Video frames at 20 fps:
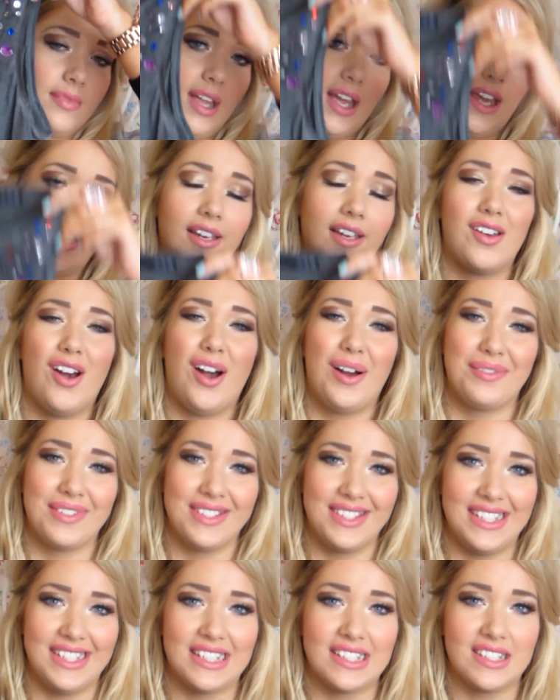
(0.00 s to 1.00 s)
I can't
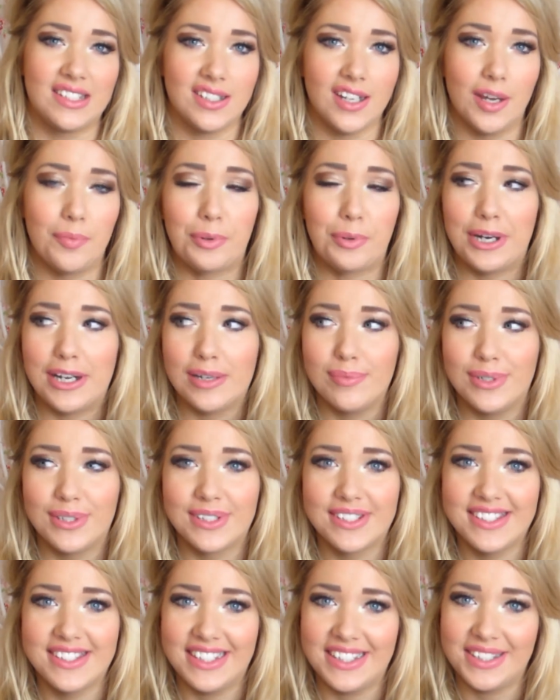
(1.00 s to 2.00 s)
resist a
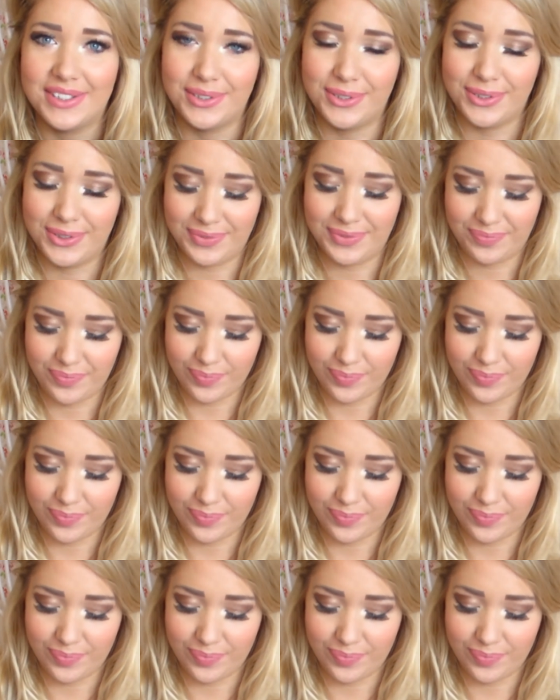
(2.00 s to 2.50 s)
Primark sale.